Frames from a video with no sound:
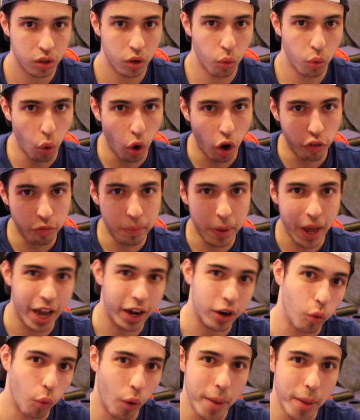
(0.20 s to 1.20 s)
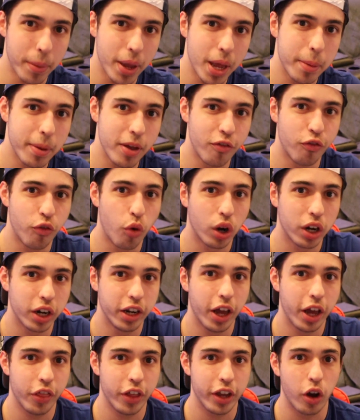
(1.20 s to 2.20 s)
Wolfpack win, baby.
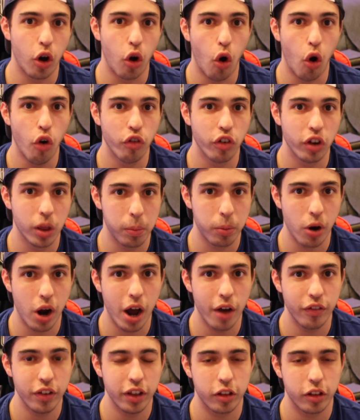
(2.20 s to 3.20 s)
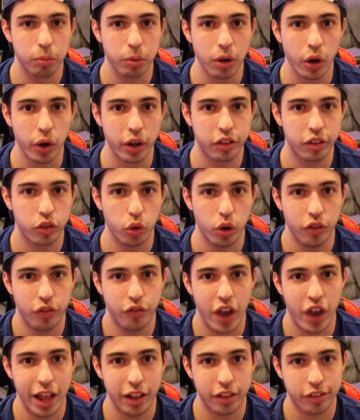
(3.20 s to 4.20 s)
4-0 over the Providence Bruins to
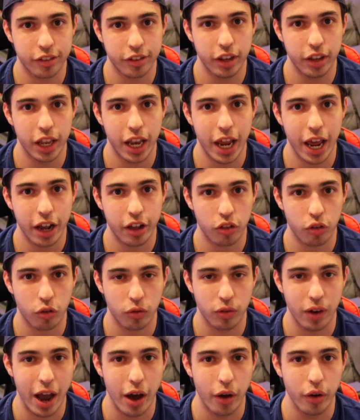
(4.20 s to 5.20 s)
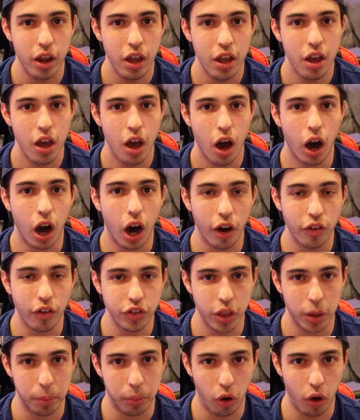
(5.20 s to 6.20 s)
advance to the next round of
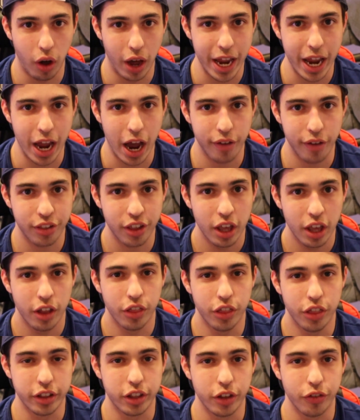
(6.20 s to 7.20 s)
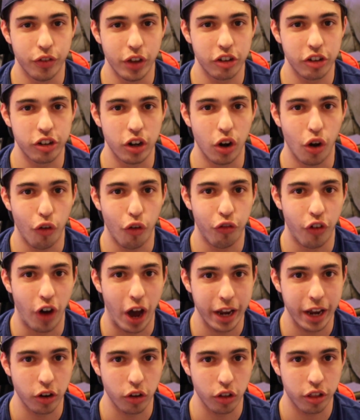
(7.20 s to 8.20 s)
the playoffs, the divisional
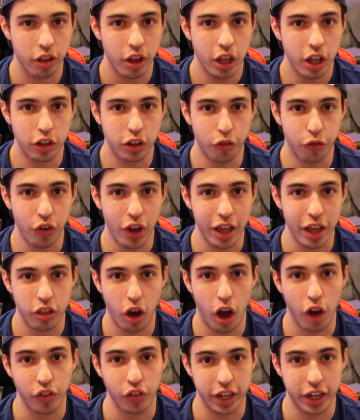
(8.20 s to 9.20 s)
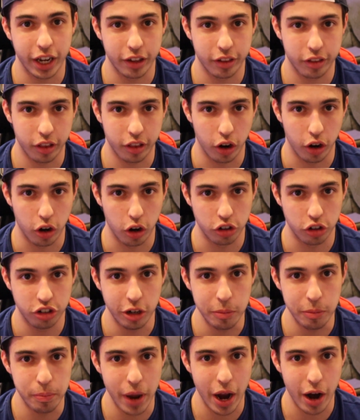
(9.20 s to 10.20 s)
finals, to face off against the Hershey
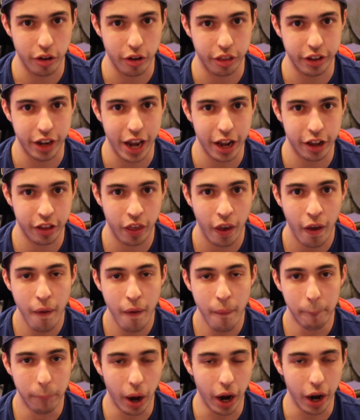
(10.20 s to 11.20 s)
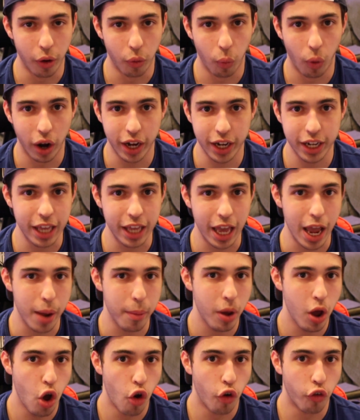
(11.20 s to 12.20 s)
Bears next. But what a game
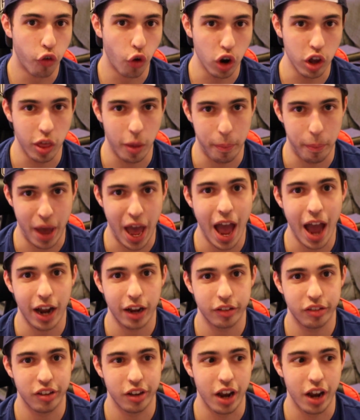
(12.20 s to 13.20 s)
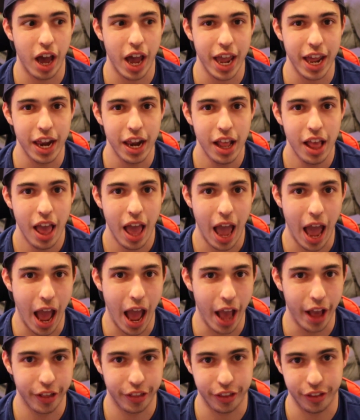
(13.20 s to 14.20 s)
for the Pack tonight,
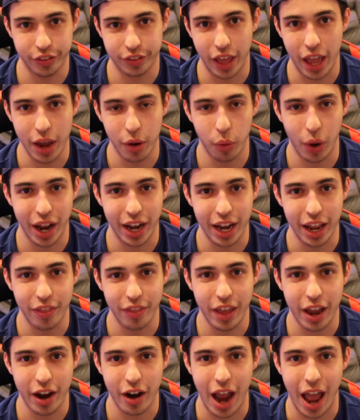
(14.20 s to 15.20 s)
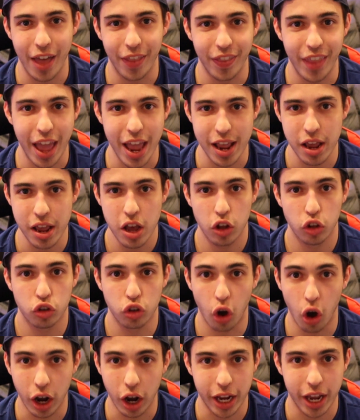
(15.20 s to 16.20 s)
as they went in there and they
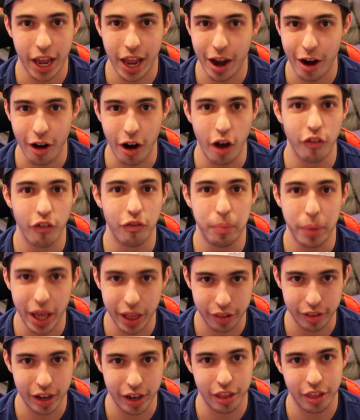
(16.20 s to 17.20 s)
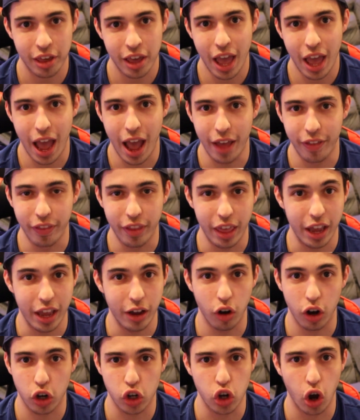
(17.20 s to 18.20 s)
took care of business and they
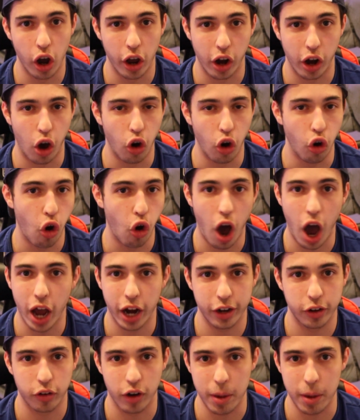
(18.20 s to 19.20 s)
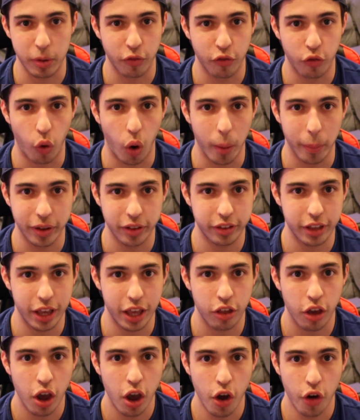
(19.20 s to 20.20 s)
looked good. A lot of great
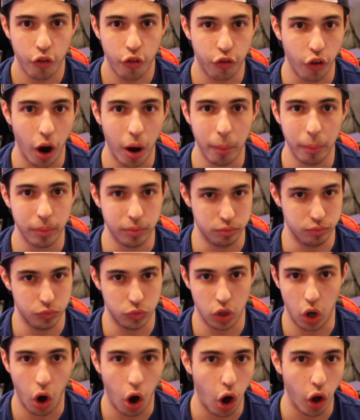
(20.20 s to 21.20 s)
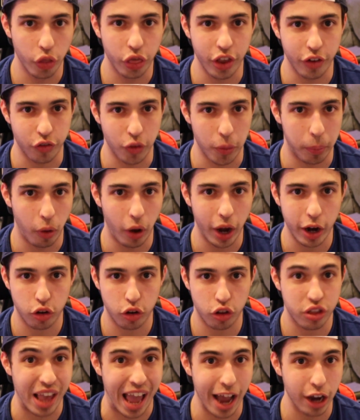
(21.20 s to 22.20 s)
performances from all different
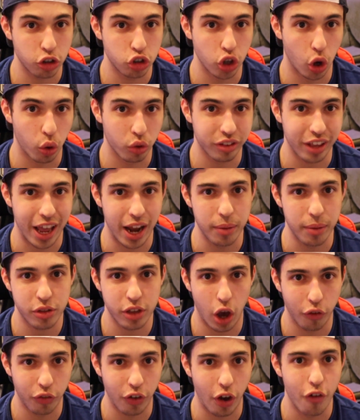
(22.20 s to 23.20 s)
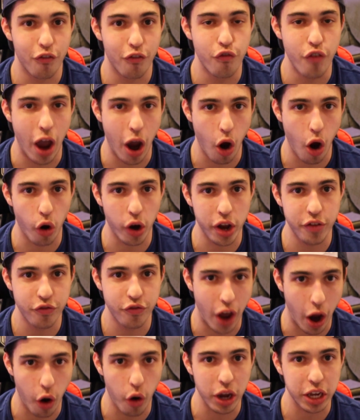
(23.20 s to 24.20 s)
players. Zach Jones had himself a very,
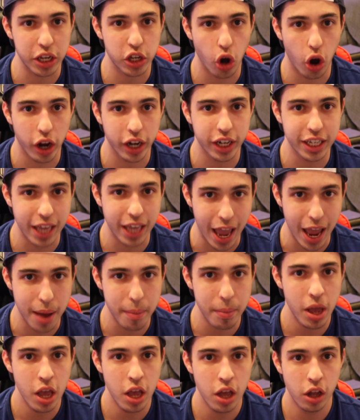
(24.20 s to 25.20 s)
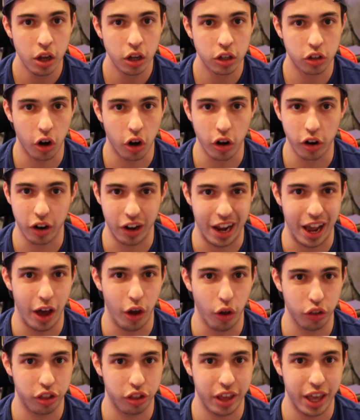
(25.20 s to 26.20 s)
very good game. Turner
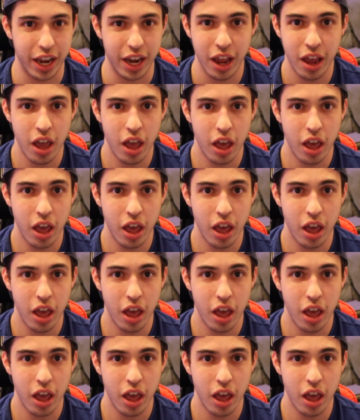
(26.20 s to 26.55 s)
Ellison